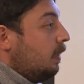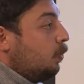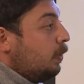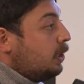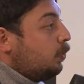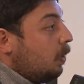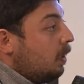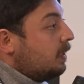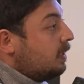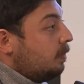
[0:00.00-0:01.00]
Which
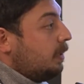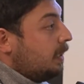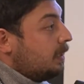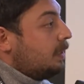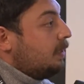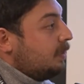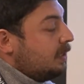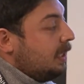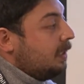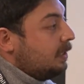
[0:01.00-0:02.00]
one is the biggest
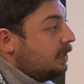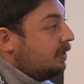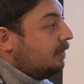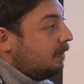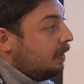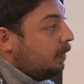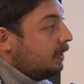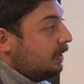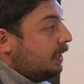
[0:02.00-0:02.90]
challenge up until